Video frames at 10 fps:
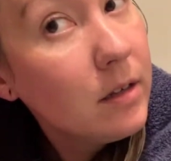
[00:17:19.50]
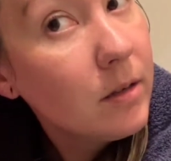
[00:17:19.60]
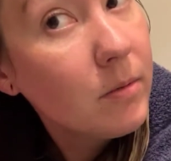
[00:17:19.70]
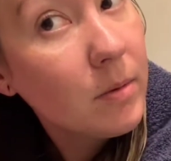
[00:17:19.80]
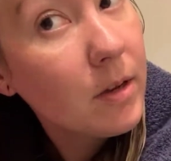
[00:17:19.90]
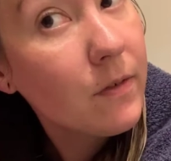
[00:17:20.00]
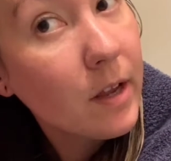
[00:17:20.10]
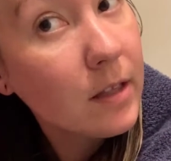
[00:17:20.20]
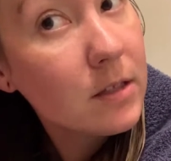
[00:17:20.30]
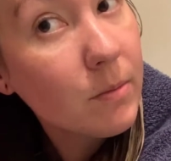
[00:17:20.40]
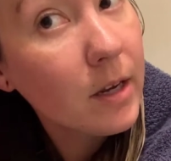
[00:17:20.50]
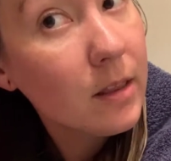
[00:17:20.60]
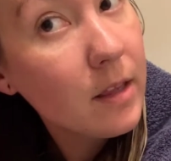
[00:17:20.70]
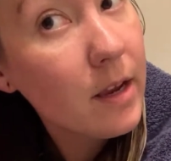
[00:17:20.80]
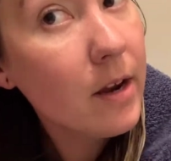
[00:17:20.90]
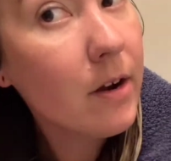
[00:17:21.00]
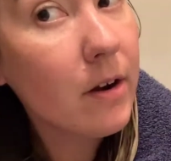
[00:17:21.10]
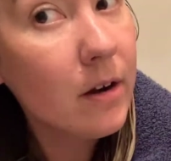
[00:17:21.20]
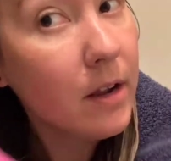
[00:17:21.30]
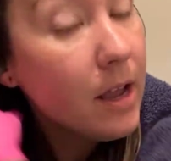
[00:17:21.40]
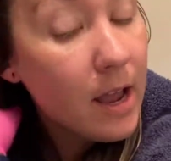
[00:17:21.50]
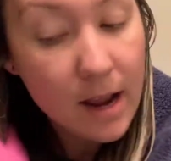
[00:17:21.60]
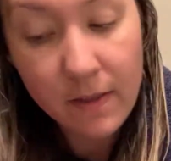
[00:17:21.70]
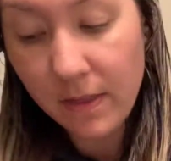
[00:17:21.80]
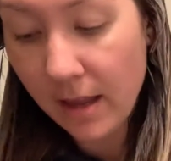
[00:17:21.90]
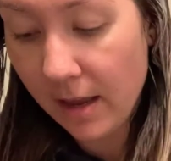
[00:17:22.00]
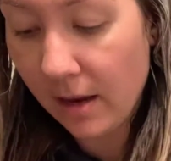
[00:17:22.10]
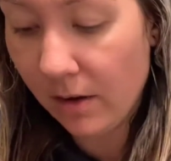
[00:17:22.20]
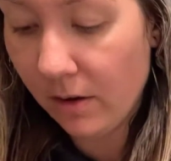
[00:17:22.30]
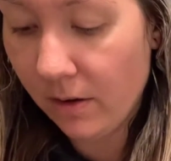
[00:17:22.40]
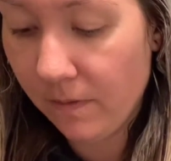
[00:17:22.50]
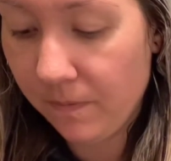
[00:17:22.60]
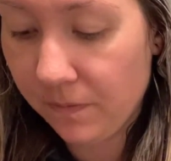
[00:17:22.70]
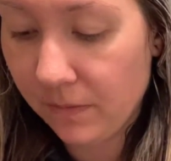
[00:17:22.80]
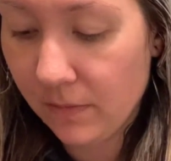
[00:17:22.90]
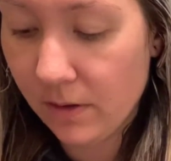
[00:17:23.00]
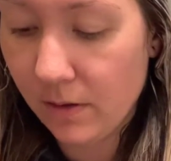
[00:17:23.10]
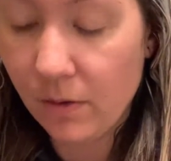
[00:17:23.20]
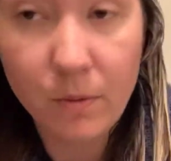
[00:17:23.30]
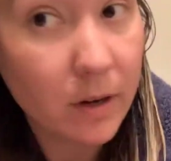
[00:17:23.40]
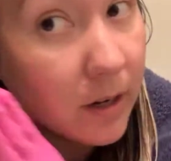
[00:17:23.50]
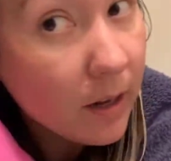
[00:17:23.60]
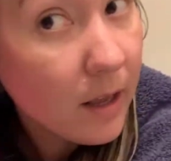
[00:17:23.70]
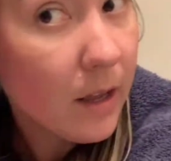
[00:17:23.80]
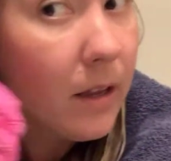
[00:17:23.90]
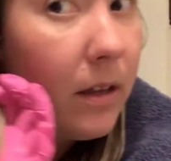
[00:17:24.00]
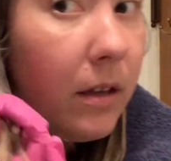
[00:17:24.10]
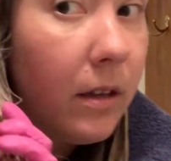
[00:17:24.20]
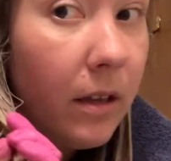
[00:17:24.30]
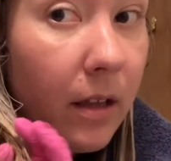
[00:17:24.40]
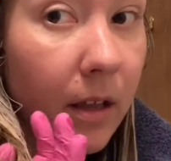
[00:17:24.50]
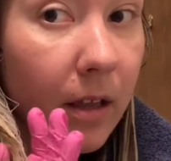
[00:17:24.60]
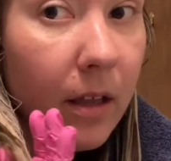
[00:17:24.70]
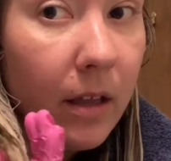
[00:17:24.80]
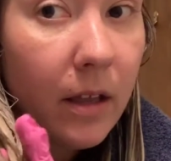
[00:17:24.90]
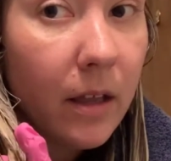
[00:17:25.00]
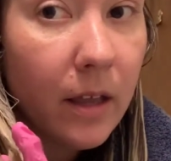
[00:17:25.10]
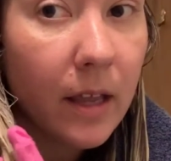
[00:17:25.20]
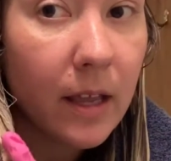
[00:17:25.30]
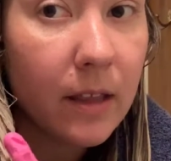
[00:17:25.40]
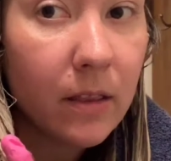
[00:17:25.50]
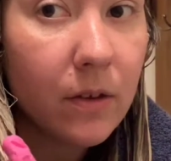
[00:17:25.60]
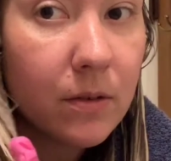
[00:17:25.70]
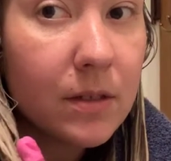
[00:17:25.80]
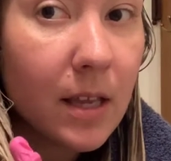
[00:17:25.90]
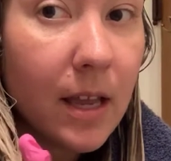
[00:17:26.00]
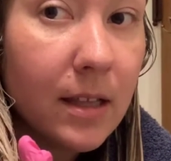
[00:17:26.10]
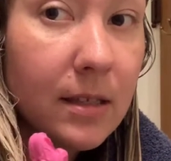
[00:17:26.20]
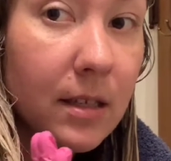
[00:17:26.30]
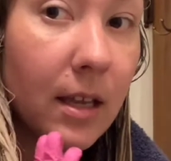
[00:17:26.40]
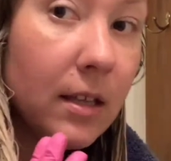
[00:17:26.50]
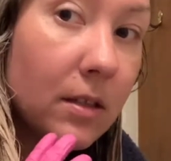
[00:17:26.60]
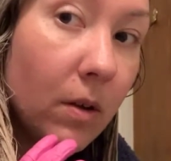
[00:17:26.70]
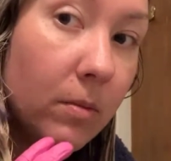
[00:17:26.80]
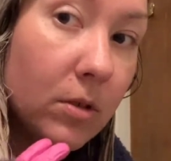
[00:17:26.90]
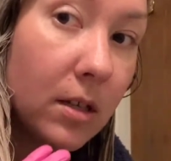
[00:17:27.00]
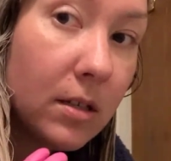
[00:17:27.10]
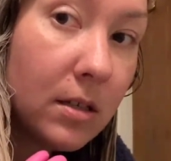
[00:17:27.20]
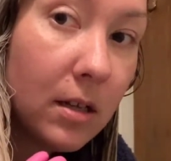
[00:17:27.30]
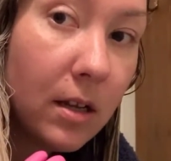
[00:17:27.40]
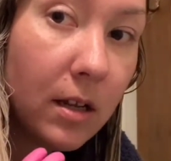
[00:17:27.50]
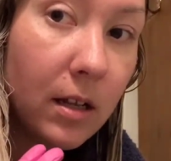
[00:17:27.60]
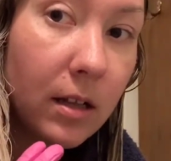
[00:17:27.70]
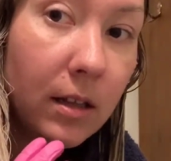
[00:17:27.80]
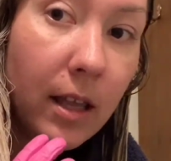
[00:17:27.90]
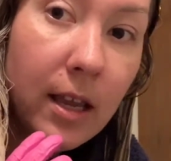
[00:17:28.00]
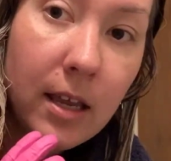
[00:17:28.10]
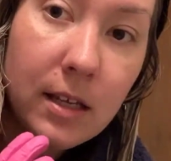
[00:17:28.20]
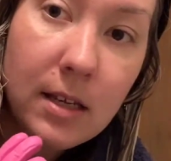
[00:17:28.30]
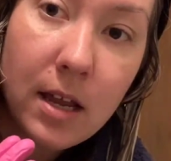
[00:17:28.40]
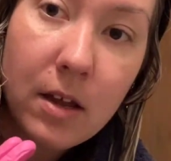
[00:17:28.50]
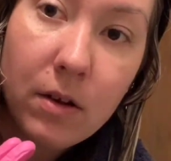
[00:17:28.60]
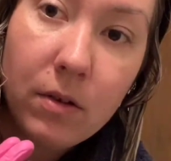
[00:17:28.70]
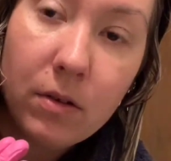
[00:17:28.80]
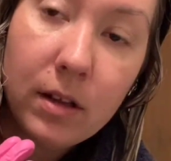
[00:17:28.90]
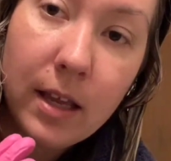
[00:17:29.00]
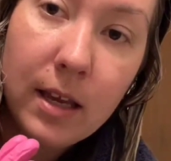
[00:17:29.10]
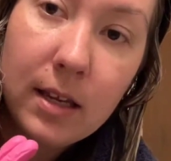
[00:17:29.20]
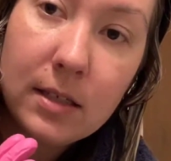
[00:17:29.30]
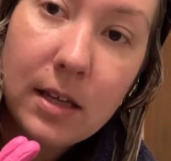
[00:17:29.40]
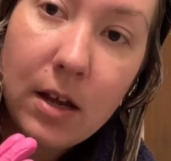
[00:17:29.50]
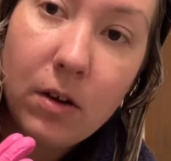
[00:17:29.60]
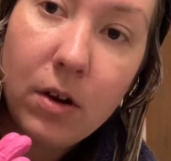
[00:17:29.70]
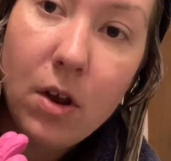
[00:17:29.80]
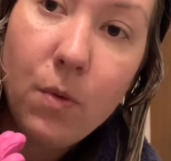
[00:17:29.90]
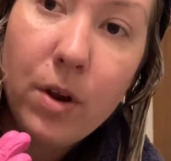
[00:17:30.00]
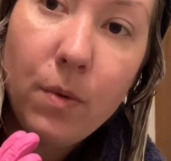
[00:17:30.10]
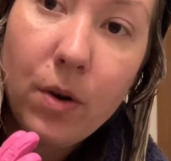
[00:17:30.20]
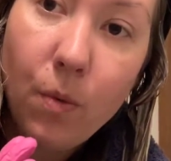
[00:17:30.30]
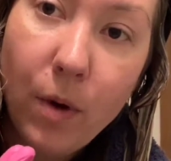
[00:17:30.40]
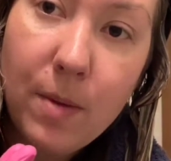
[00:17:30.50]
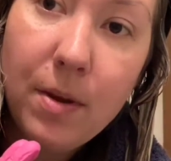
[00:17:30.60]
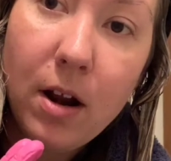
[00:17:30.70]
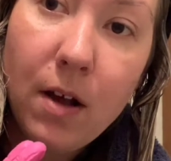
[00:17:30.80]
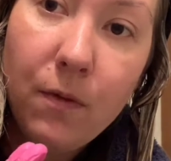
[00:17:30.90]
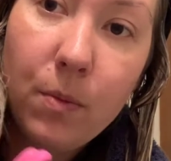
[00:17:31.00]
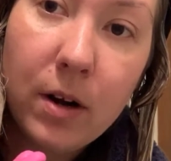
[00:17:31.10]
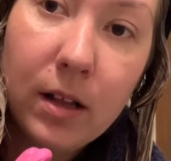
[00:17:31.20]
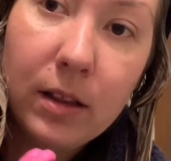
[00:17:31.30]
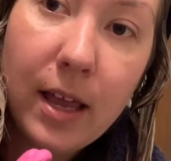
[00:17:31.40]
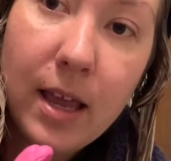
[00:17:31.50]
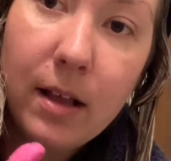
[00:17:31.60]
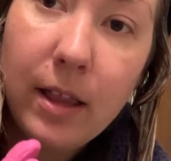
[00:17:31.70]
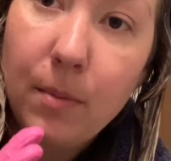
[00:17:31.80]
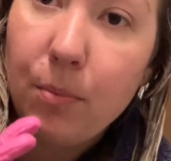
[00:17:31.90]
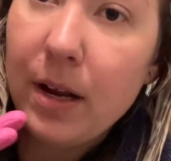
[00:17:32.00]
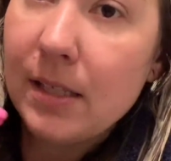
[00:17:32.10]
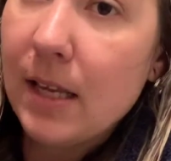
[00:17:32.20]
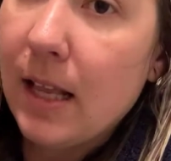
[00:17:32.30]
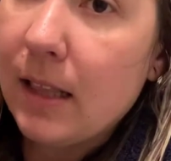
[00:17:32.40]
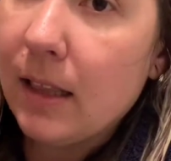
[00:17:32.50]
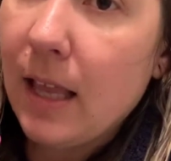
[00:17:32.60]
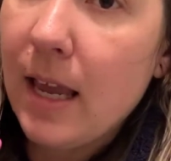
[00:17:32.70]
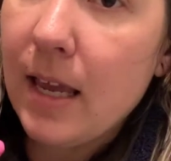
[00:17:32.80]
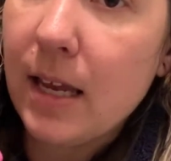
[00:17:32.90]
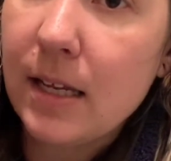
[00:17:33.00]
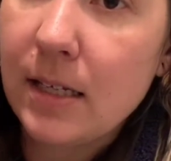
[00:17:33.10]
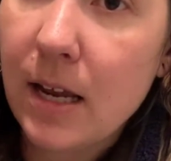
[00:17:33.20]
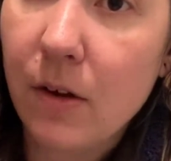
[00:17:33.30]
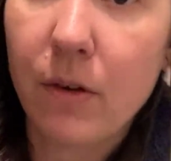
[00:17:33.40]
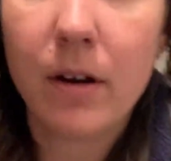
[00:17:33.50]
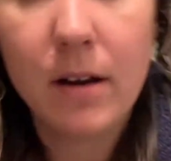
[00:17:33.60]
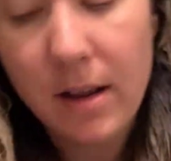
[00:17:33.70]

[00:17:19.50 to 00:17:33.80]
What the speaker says: Maybe if you had some right there. And then we're gonna hit those ends again. So I'm just laying it down, laying it down. We don't want to wipe it off. We want to press it and lay it down.